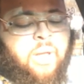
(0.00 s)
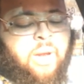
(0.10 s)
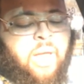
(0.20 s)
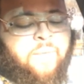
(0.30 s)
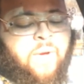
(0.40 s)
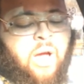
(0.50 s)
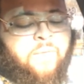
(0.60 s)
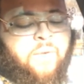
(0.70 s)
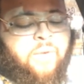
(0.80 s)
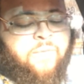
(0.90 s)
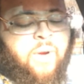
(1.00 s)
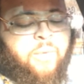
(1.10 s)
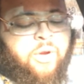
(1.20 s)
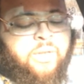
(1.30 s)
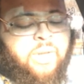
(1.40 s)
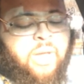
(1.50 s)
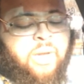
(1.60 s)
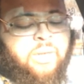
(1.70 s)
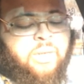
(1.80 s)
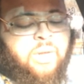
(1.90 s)
Leave off from your
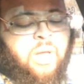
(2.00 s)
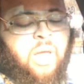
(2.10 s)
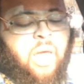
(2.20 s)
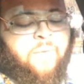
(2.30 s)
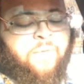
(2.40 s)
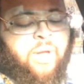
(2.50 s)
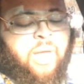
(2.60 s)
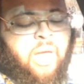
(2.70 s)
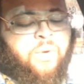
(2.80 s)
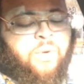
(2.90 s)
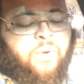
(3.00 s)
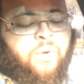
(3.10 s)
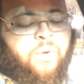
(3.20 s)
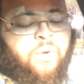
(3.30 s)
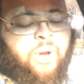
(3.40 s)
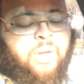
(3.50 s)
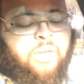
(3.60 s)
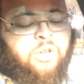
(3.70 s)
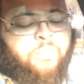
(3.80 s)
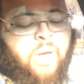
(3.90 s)
sins, and forget your iniquities,
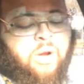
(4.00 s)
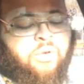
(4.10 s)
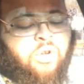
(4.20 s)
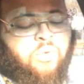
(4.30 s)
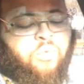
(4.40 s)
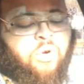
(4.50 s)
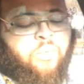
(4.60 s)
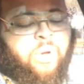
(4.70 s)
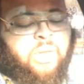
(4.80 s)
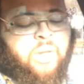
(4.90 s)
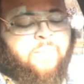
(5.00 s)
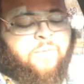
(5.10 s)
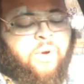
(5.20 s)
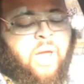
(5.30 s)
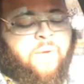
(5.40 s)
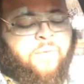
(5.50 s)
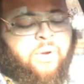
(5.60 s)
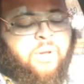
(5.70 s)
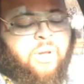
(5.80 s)
to meddle no more with them forever.